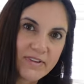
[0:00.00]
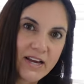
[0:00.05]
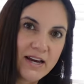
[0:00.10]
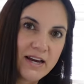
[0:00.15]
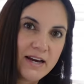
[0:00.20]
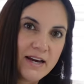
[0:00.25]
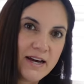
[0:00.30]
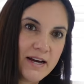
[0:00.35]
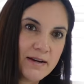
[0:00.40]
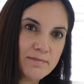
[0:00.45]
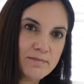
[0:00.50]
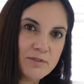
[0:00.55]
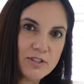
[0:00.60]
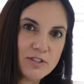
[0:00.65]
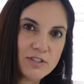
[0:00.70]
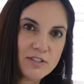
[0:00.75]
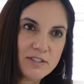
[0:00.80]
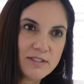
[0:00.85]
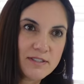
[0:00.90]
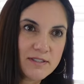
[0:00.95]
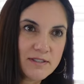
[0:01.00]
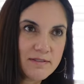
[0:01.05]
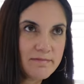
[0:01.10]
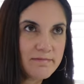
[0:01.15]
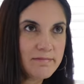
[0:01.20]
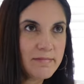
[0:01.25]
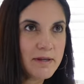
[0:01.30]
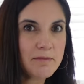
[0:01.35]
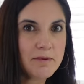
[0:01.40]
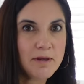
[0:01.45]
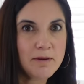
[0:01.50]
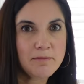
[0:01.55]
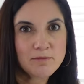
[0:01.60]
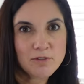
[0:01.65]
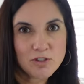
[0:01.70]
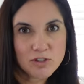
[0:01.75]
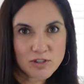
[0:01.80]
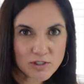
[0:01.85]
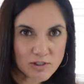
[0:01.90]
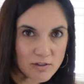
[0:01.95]
I, am just, maybe I'm
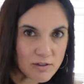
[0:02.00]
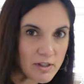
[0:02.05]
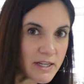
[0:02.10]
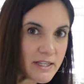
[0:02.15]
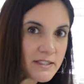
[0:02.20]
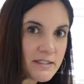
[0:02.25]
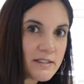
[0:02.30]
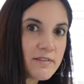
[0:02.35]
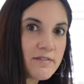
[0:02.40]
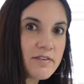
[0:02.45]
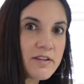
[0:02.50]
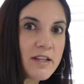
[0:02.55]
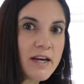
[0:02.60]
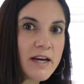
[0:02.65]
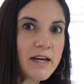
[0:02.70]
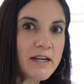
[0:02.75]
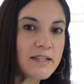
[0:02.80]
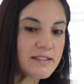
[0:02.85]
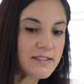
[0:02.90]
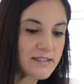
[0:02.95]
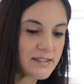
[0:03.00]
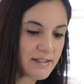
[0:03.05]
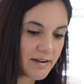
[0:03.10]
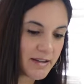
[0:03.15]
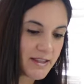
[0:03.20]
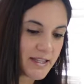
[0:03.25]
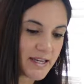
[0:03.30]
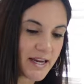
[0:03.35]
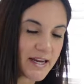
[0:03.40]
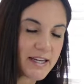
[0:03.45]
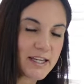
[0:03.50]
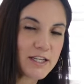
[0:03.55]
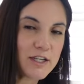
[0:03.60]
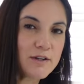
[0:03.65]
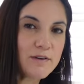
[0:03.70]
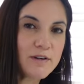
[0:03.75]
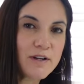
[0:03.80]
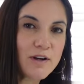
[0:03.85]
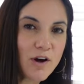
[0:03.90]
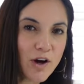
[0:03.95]
just too lazy for that. So I think I can
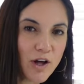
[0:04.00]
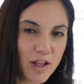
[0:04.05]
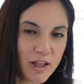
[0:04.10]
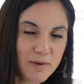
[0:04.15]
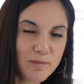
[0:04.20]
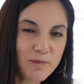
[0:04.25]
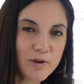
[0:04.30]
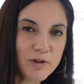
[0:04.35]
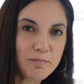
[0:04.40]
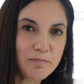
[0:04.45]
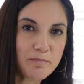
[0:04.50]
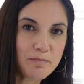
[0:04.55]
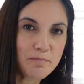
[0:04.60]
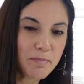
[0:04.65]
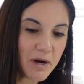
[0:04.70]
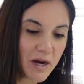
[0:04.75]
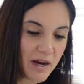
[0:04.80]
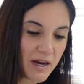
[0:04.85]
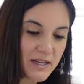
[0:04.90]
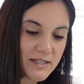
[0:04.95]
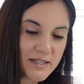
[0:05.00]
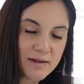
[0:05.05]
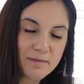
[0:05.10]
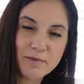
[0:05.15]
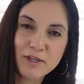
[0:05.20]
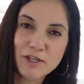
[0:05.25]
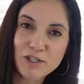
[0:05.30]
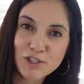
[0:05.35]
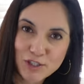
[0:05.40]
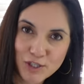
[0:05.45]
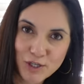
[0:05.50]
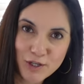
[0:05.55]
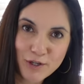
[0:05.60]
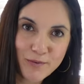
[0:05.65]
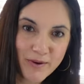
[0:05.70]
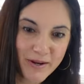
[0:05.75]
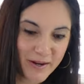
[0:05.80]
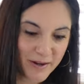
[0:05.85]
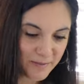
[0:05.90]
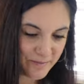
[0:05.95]
do it all in one pot. I'm gonna show
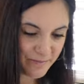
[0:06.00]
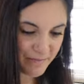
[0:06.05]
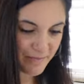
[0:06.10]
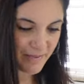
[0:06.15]
you how.